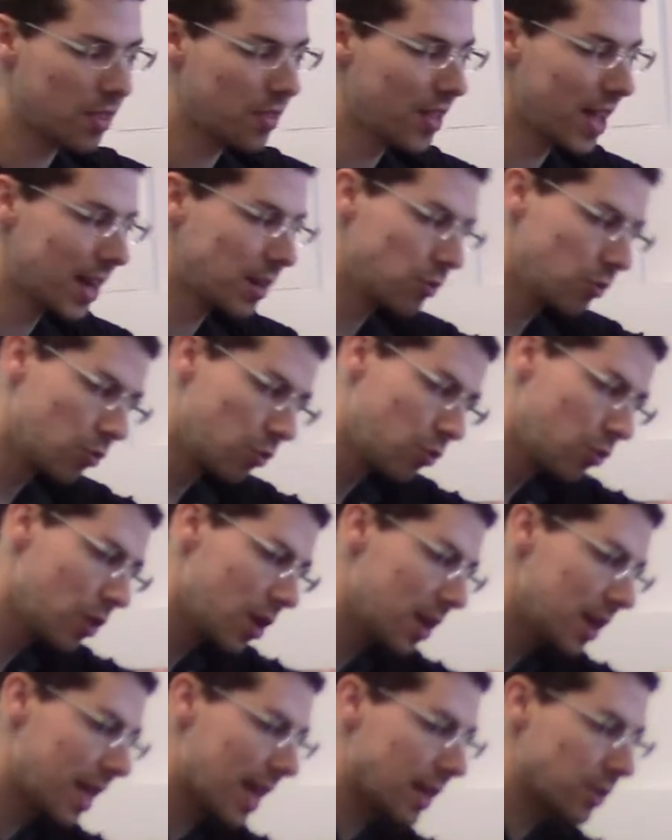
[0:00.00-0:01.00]
That
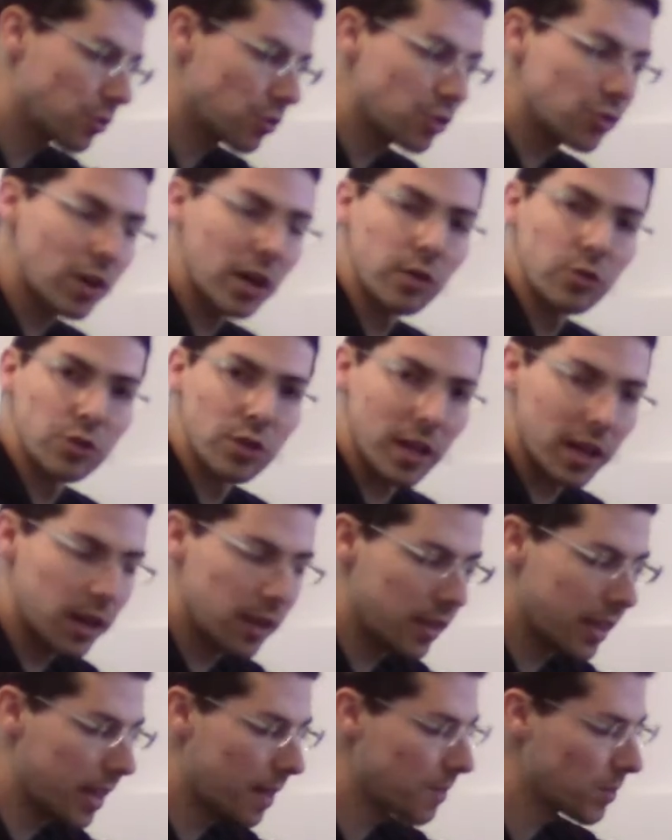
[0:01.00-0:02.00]
really has to struggle to
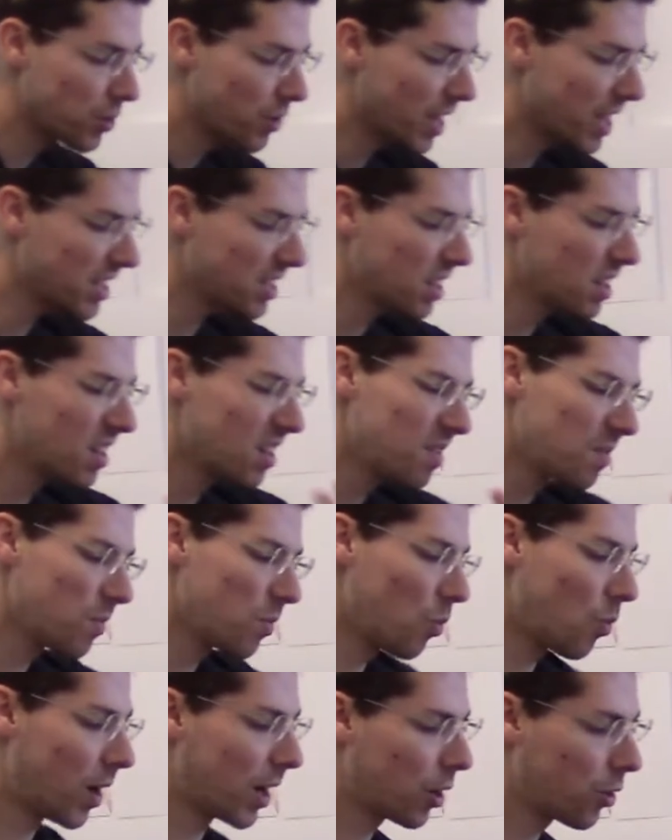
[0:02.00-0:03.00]
get in there. So that's
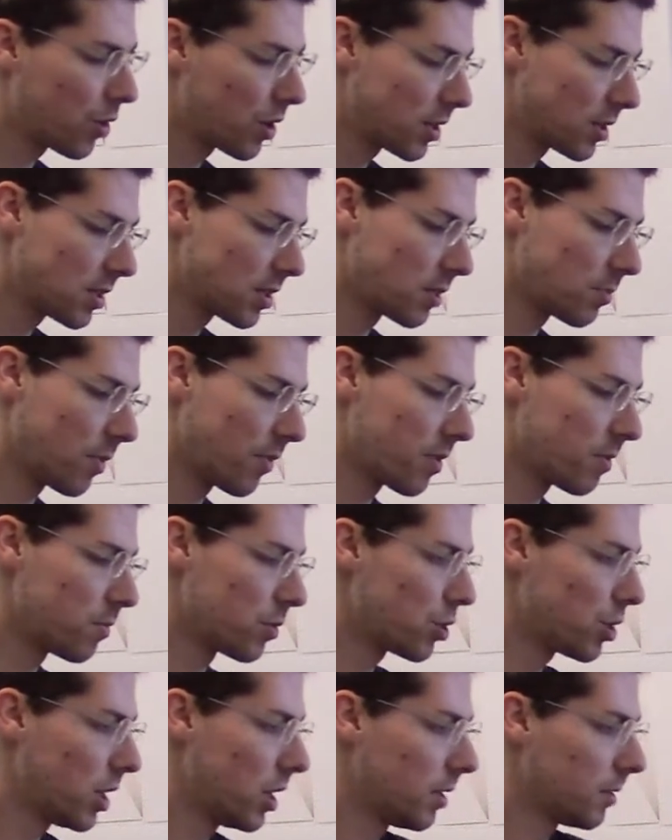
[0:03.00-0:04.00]
one criticism of the
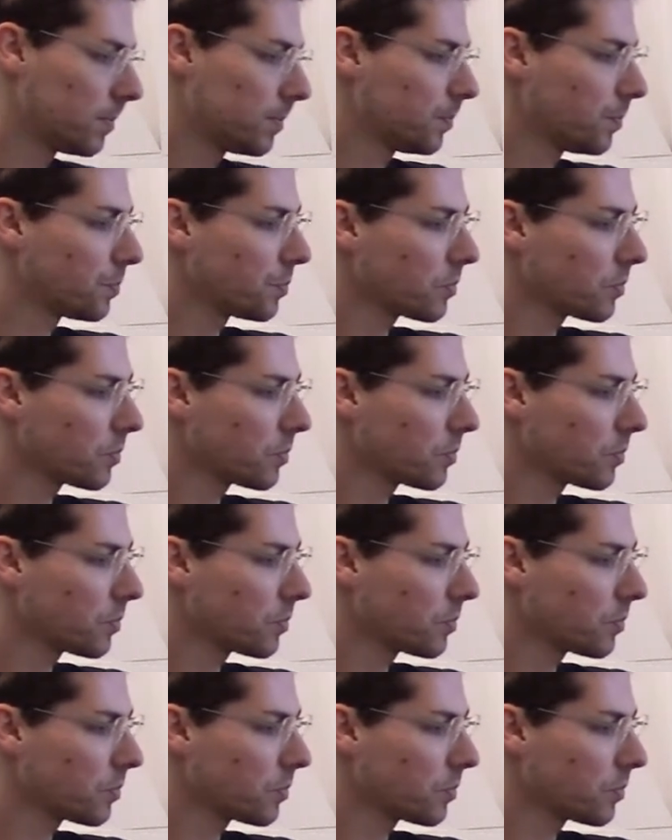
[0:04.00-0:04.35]
machine.